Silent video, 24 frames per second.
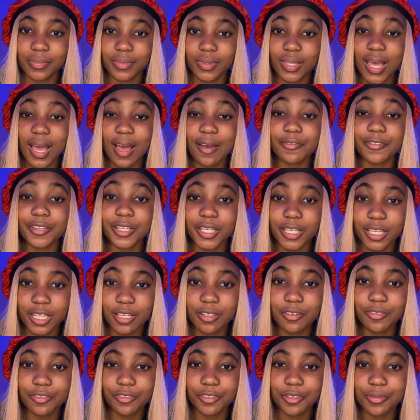have an
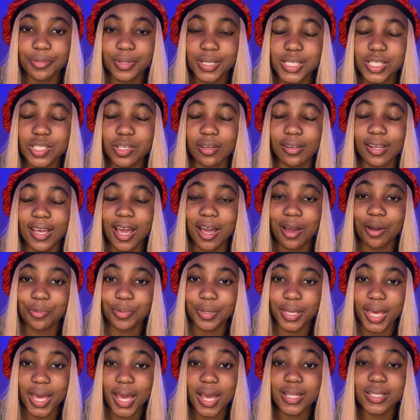influence on how
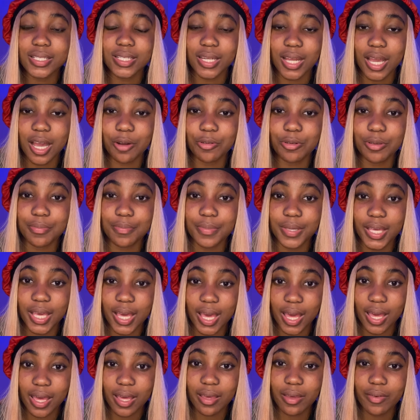we act and how we
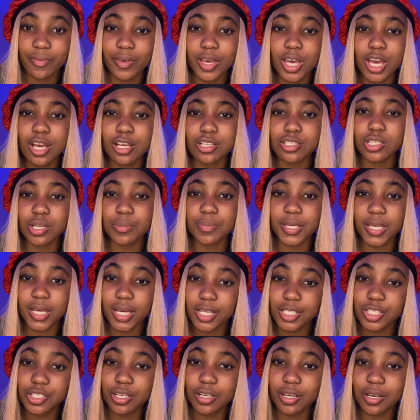behave. So
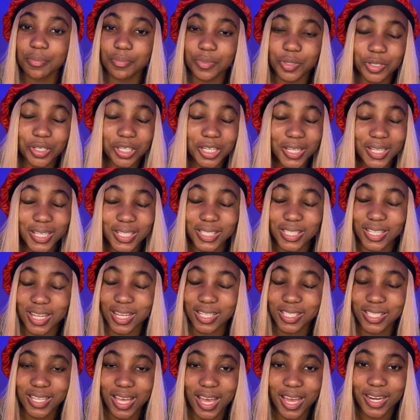because your community is not
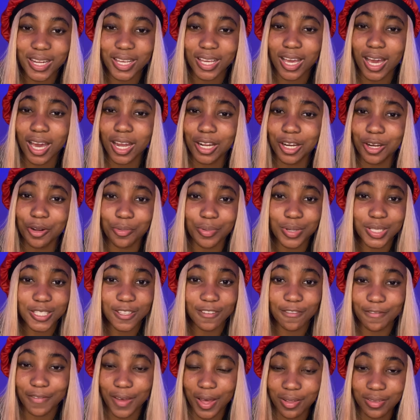tied in God and it wasn't
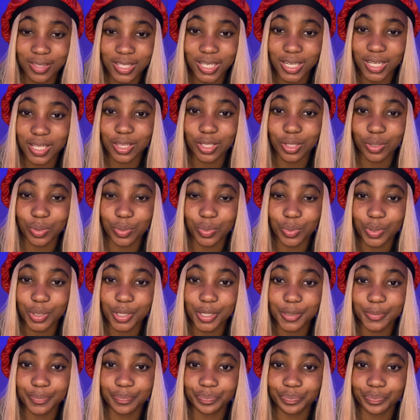founded in the
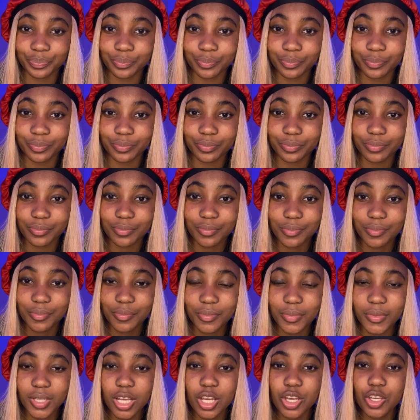Lord,
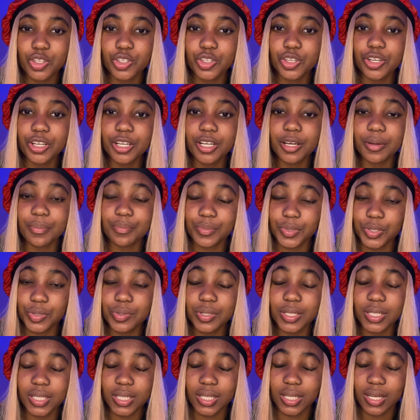your
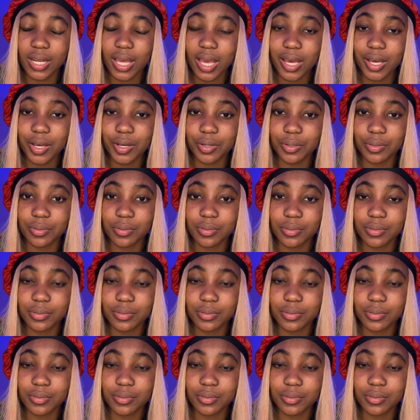community now